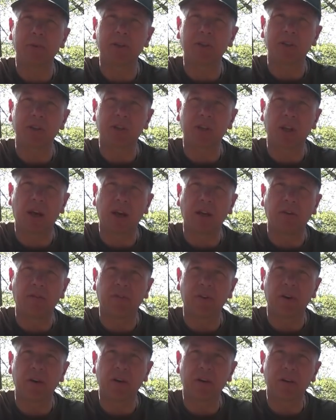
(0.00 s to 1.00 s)
me sustained
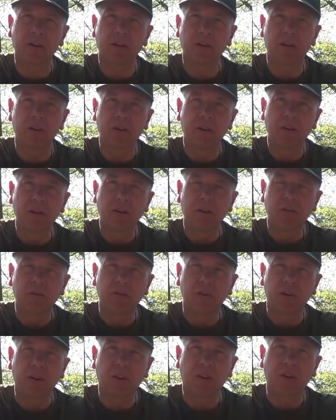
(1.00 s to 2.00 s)
for
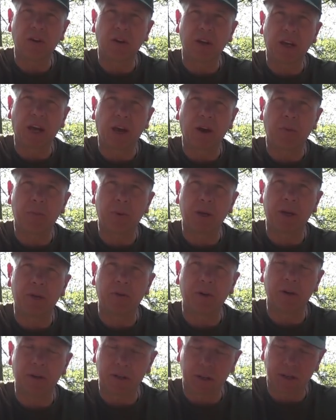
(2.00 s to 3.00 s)
the 30-hour
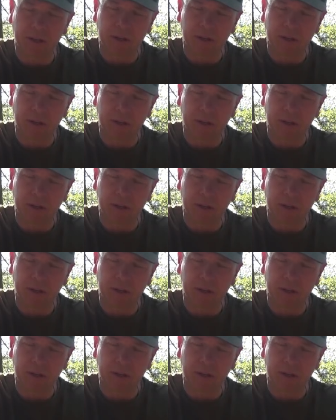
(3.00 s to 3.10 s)
period.